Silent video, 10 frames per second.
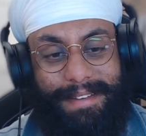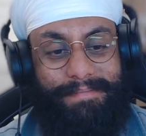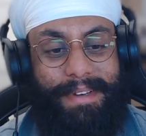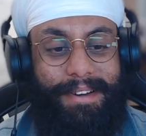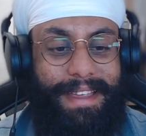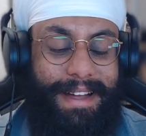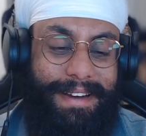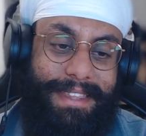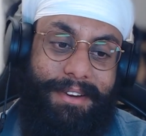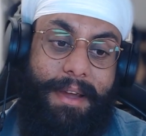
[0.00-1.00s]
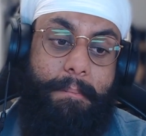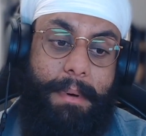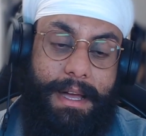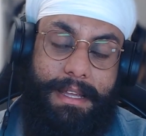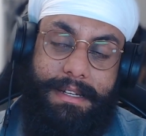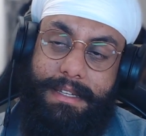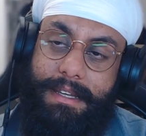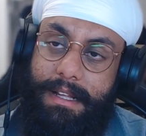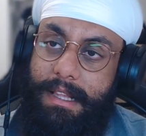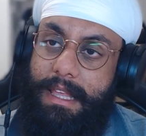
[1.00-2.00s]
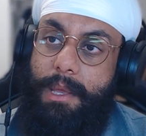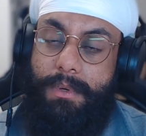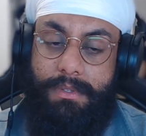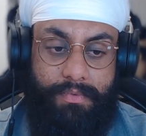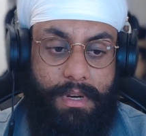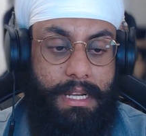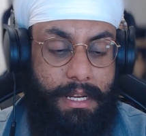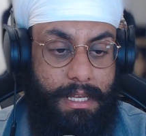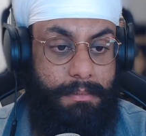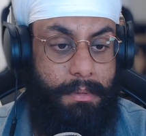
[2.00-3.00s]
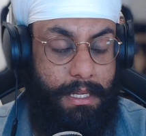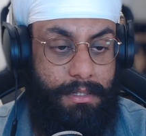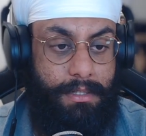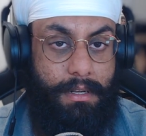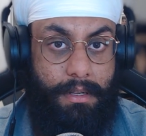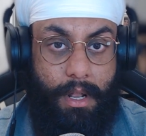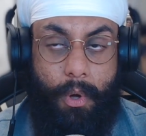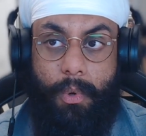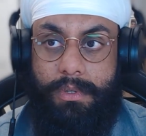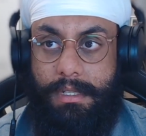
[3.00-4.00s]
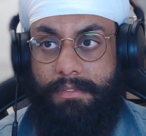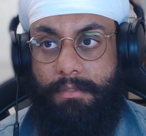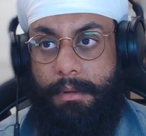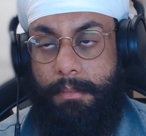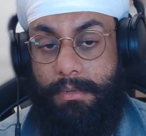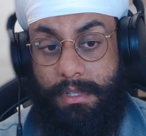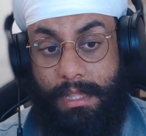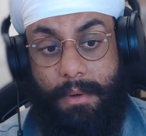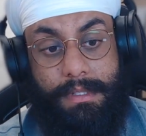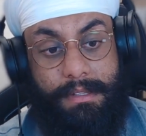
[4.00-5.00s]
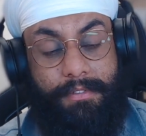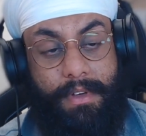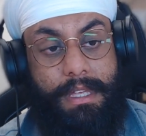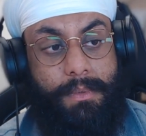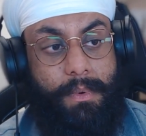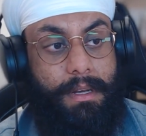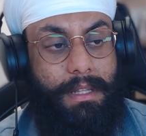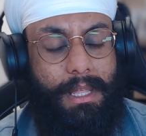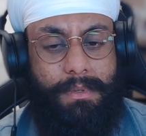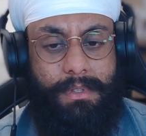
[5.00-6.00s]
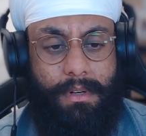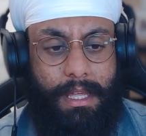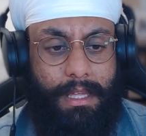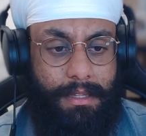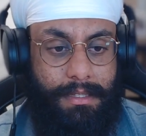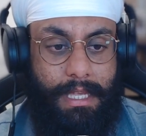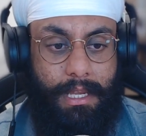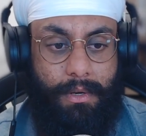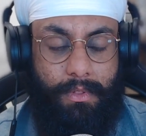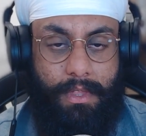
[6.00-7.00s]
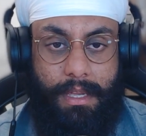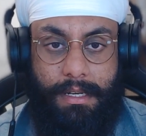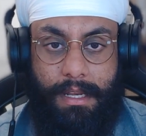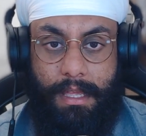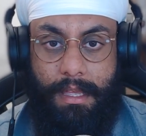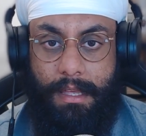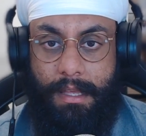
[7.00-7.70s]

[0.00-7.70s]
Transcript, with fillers: bury it under the ground. But it was really nice speaking to loads of different people. So that was the first one. That was on like the second or third day.